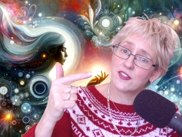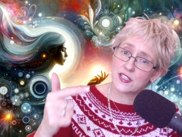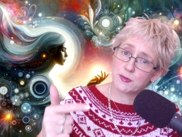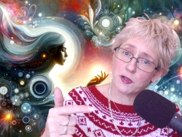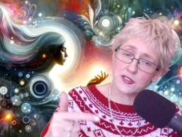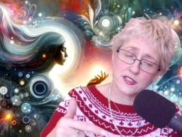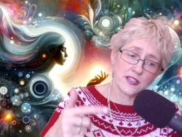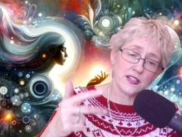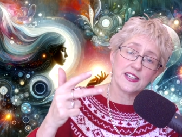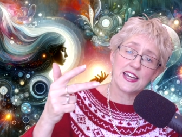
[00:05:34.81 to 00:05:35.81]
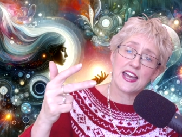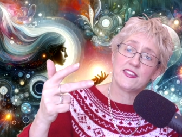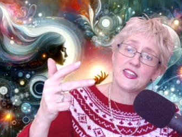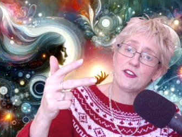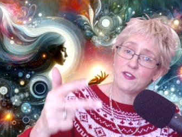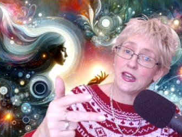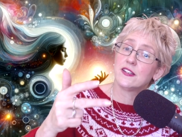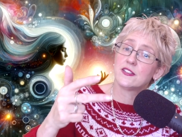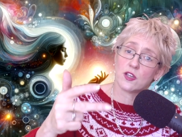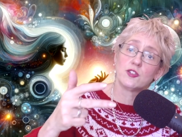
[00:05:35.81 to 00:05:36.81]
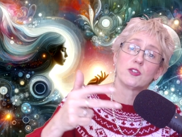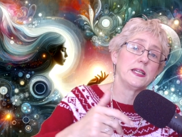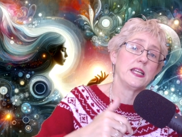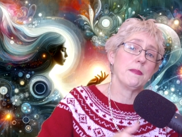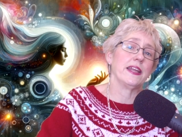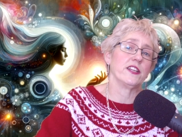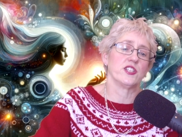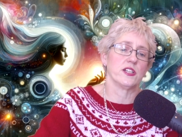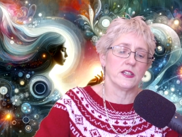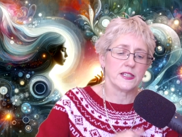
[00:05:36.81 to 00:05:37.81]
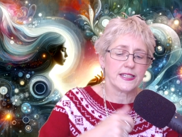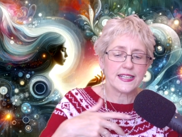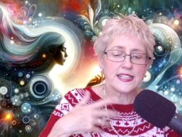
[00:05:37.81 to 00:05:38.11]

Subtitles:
the sponsor, and the event social media manager.